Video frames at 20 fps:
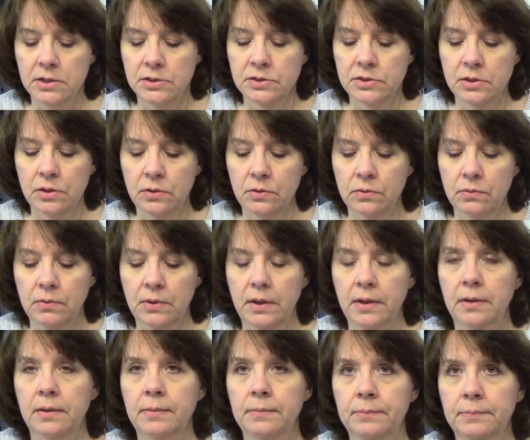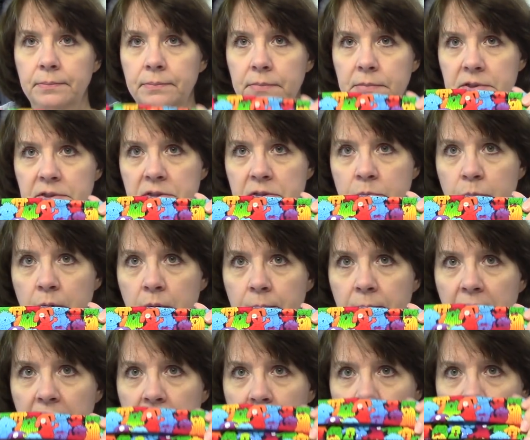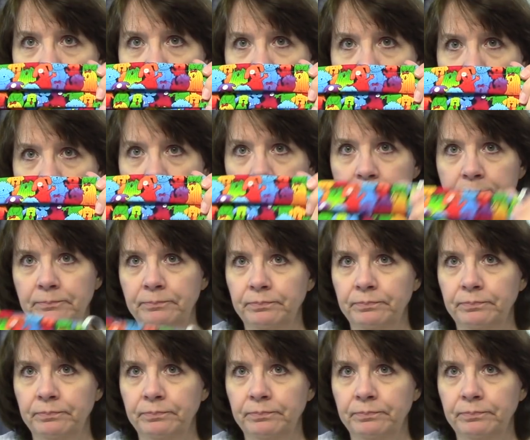So um, this is what I'm making for them.